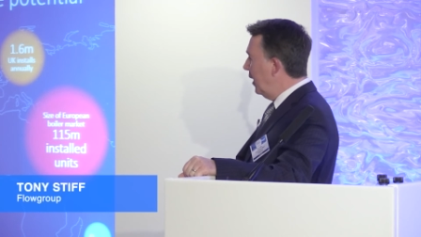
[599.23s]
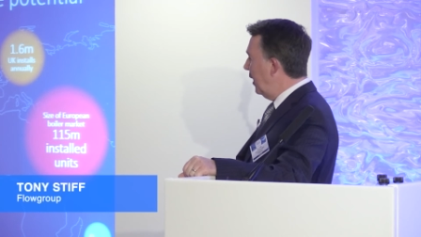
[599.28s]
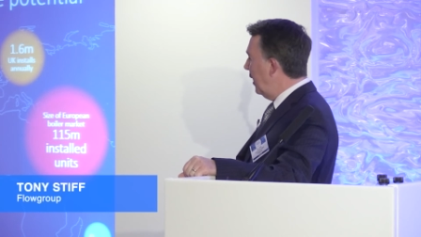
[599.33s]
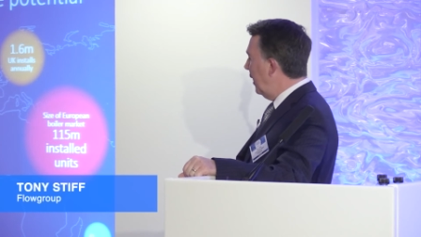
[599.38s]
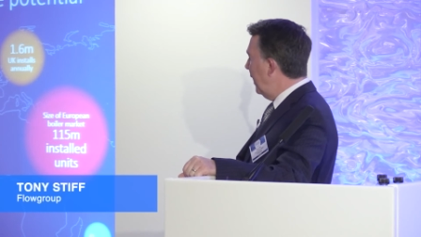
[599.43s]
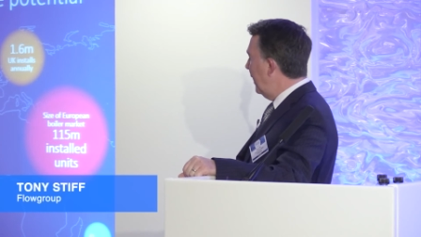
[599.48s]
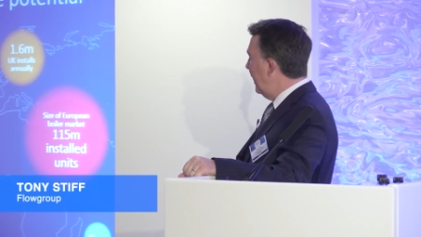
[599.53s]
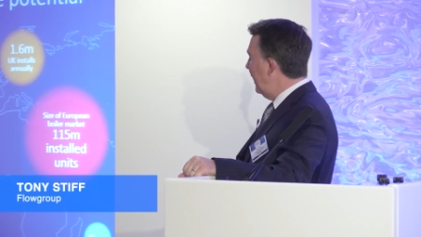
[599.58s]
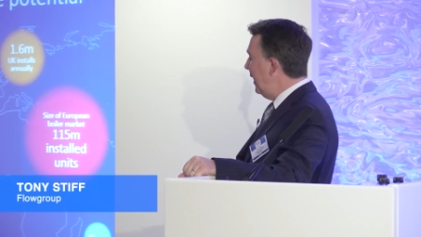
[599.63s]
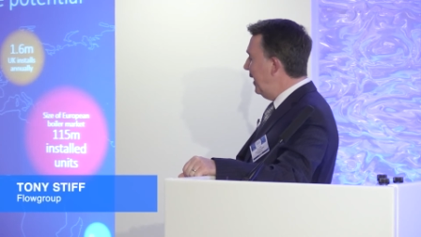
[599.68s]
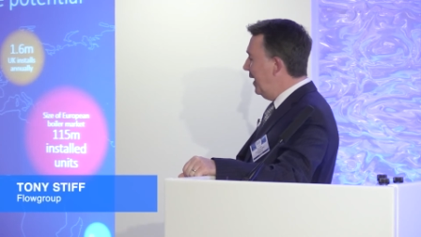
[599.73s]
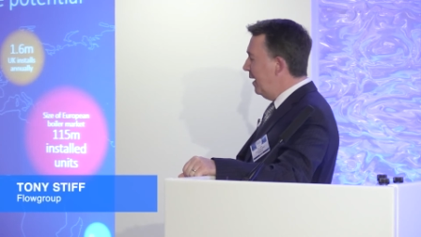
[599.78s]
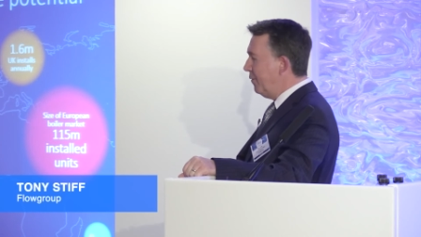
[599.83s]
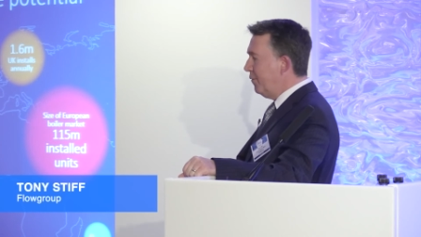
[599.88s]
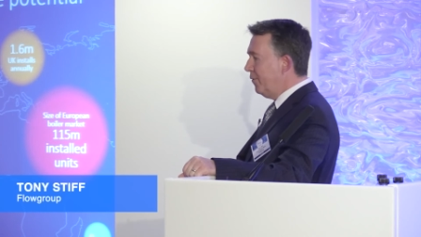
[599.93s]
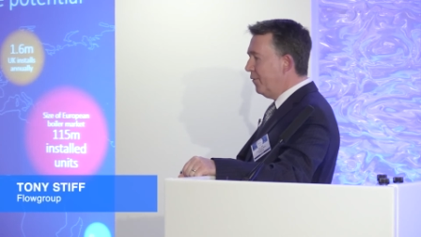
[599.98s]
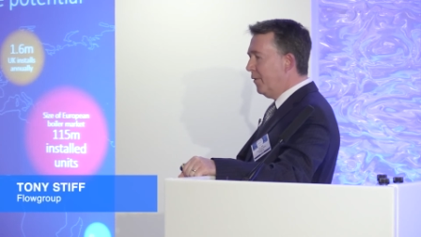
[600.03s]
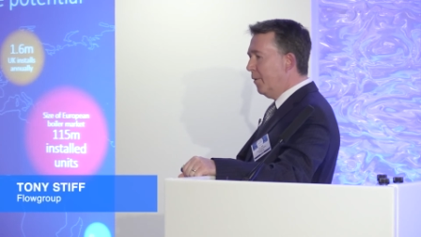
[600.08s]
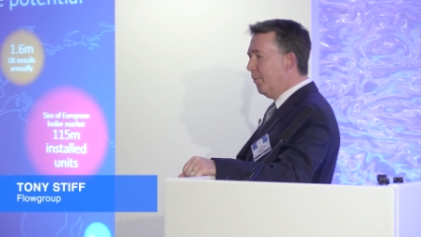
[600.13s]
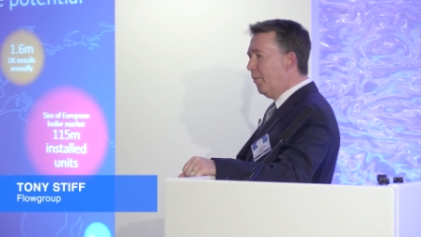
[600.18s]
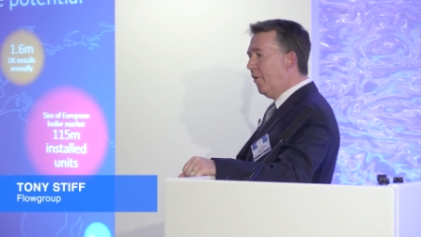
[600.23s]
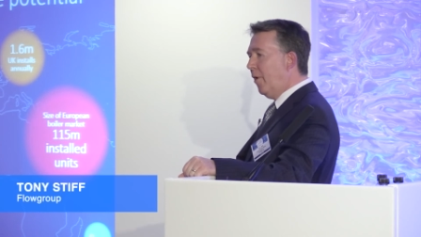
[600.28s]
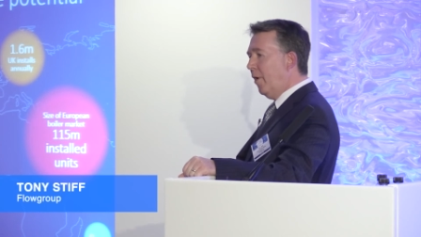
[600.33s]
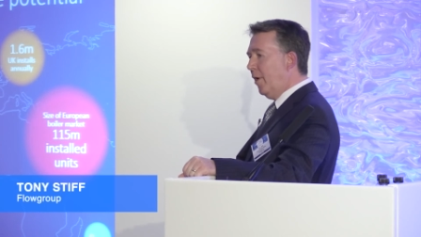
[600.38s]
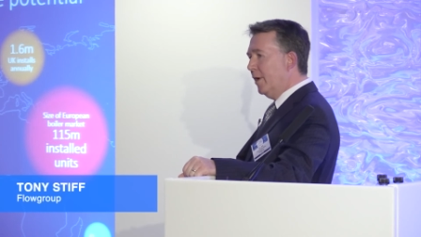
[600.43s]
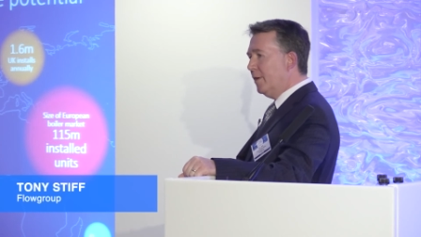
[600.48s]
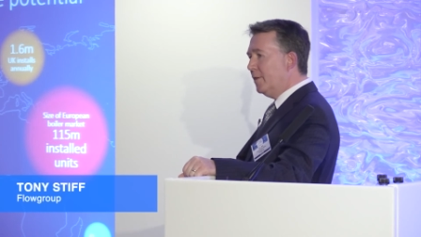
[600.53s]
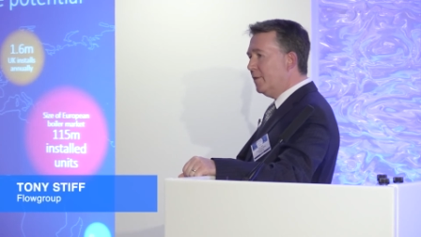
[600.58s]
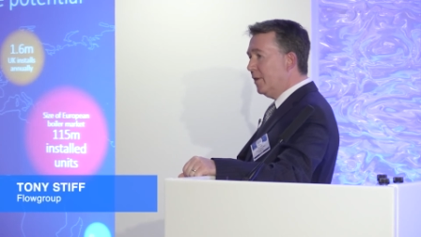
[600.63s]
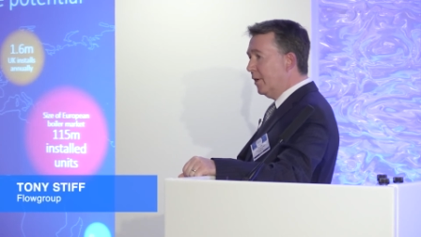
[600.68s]
Uh, if the
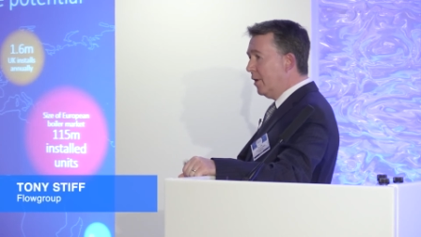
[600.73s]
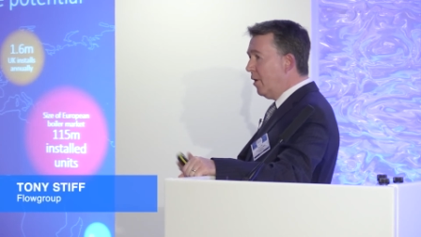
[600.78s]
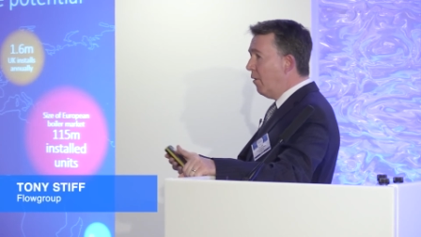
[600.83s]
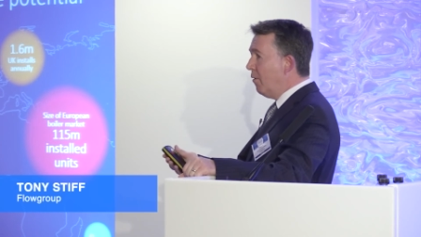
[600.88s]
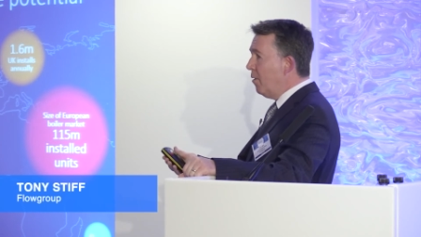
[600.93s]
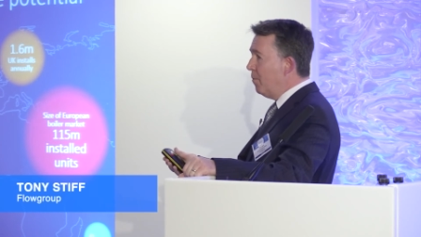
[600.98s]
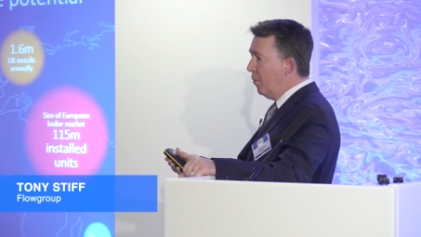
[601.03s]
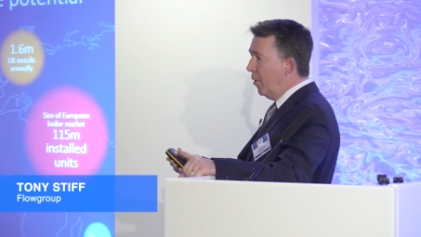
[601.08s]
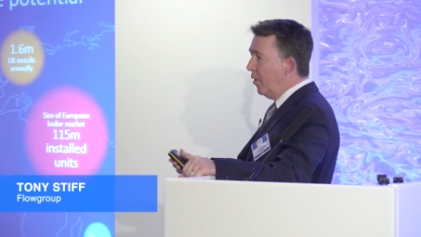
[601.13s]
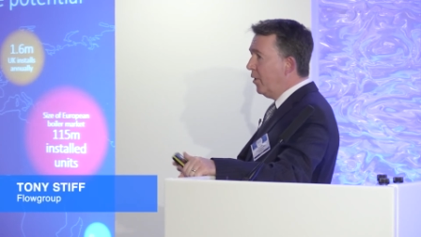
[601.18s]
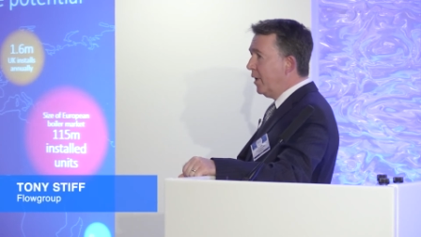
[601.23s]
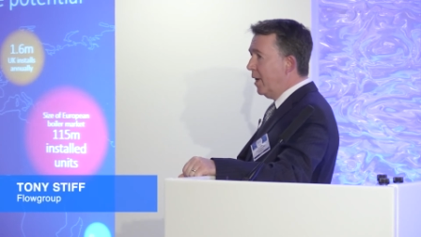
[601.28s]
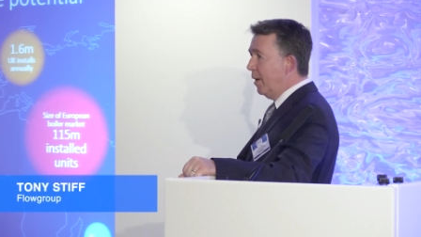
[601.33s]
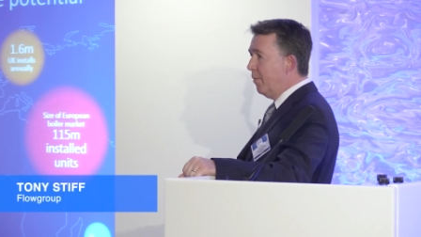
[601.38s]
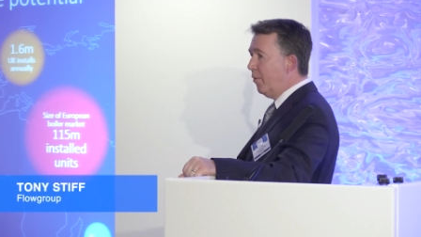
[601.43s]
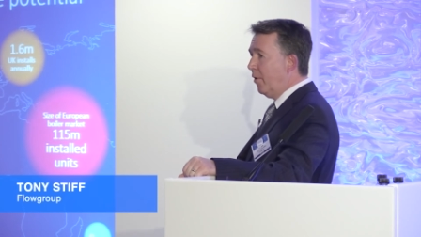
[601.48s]
price, the current market